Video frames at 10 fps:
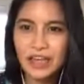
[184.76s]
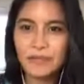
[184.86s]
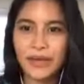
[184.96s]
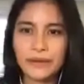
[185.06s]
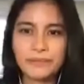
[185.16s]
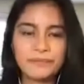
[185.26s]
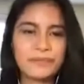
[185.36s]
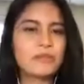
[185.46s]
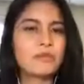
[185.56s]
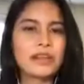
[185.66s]
But
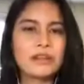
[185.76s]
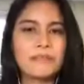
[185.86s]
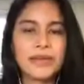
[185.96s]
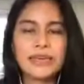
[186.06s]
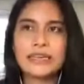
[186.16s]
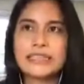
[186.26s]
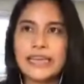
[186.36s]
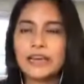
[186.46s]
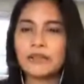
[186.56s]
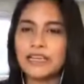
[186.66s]
one of the big
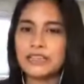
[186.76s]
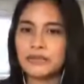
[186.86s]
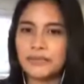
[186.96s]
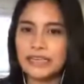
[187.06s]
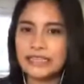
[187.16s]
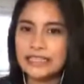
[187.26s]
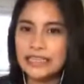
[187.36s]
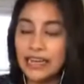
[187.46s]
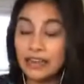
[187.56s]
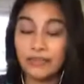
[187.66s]
takeaways from this,
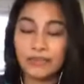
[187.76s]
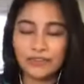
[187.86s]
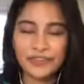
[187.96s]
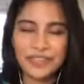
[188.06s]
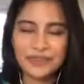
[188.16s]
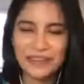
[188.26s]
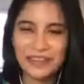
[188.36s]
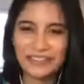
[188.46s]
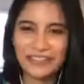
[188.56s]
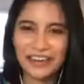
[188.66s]
from the first part
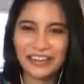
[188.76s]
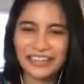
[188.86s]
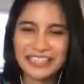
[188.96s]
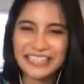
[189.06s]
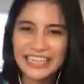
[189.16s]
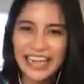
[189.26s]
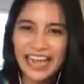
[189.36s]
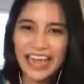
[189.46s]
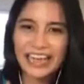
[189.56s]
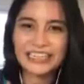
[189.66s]
that I read at least,
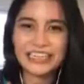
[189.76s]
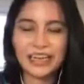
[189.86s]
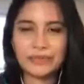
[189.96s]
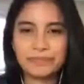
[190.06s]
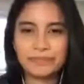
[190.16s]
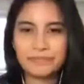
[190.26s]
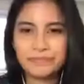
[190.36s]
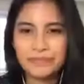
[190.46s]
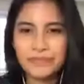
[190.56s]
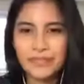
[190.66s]
is um,
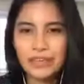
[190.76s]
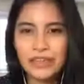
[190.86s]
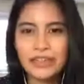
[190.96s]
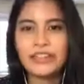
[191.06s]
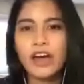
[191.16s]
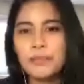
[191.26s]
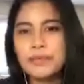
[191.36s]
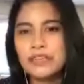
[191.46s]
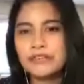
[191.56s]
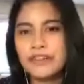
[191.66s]
that the
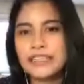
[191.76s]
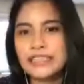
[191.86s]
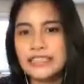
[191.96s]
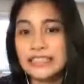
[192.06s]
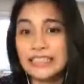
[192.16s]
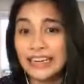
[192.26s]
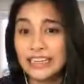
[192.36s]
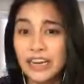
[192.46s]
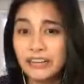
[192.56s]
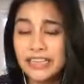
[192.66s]
opposite of racist isn't
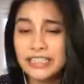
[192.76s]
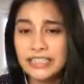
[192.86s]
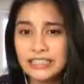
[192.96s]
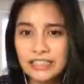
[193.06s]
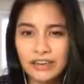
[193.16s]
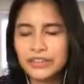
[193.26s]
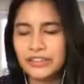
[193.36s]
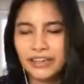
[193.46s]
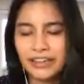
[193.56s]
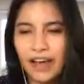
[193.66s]
anti-racist, or
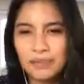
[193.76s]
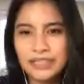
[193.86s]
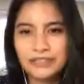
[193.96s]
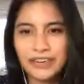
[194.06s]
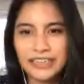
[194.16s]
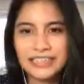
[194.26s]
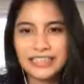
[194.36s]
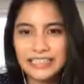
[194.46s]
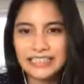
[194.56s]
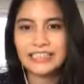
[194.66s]
sorry, the opposite of racist
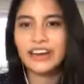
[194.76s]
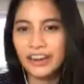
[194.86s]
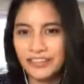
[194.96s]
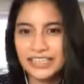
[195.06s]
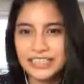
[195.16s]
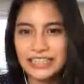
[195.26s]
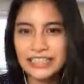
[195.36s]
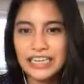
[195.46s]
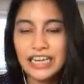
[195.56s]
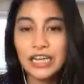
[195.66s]
isn't not
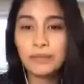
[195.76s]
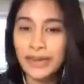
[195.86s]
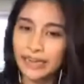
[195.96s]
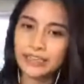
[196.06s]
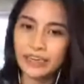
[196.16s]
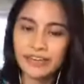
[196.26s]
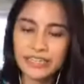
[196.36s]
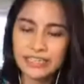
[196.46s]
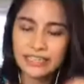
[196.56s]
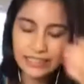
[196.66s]
racist but
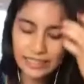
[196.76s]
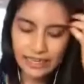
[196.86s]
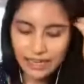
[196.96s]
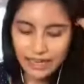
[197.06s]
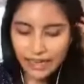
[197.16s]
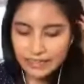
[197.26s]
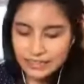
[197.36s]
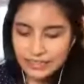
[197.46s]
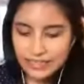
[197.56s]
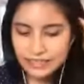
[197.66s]
anti-racist. And it's
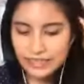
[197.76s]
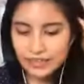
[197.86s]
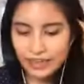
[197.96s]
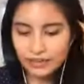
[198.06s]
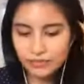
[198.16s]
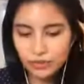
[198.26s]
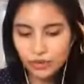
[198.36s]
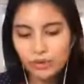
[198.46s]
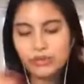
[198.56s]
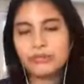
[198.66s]
this idea that if you
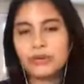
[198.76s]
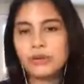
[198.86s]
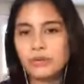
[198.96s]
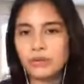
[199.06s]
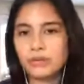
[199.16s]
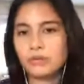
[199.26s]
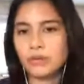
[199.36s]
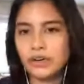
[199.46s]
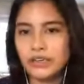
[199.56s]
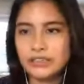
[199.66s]
go through the
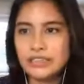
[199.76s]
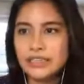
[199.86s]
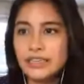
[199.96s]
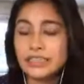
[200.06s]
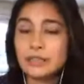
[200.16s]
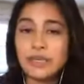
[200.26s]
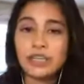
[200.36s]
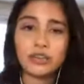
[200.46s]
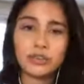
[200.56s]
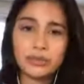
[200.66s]
world just
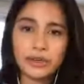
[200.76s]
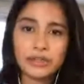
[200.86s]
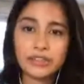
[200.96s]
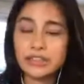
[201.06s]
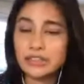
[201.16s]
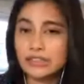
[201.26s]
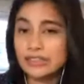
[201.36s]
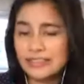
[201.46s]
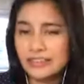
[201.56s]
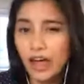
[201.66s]
being neutral or just
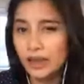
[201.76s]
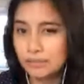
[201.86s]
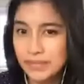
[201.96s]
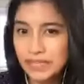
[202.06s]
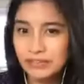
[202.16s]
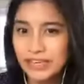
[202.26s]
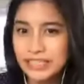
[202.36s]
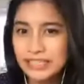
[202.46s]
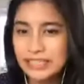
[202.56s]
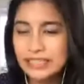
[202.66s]
not being
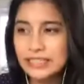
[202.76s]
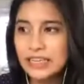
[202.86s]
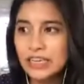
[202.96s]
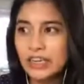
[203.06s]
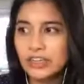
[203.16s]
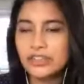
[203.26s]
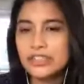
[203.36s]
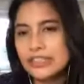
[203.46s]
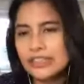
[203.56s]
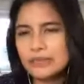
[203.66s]
racist, you're
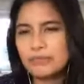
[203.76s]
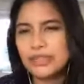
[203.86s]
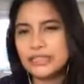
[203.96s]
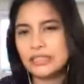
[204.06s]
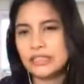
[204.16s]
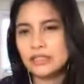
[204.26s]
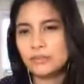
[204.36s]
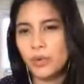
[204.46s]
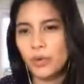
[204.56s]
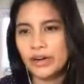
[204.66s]
still implicitly
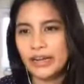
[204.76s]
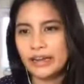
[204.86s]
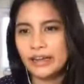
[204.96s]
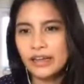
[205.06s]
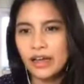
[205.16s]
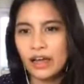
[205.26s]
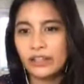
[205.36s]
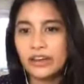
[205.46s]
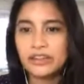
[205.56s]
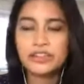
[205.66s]
supporting a
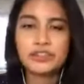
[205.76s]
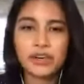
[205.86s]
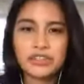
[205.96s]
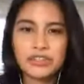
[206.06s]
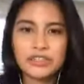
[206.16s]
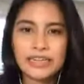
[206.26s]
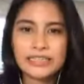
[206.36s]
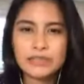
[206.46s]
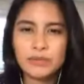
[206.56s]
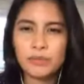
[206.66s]
lot of the structures that
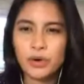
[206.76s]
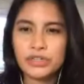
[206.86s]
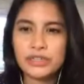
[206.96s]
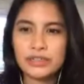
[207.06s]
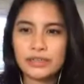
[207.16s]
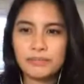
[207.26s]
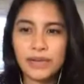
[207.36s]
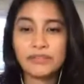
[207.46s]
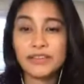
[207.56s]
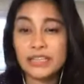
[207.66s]
disproportionately
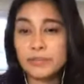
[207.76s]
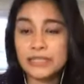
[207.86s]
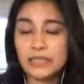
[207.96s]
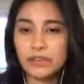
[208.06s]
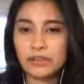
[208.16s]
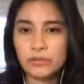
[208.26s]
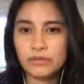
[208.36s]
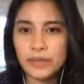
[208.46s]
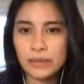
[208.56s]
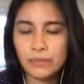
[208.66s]
benefit a specific group
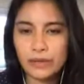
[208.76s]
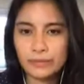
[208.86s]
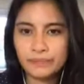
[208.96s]
of people.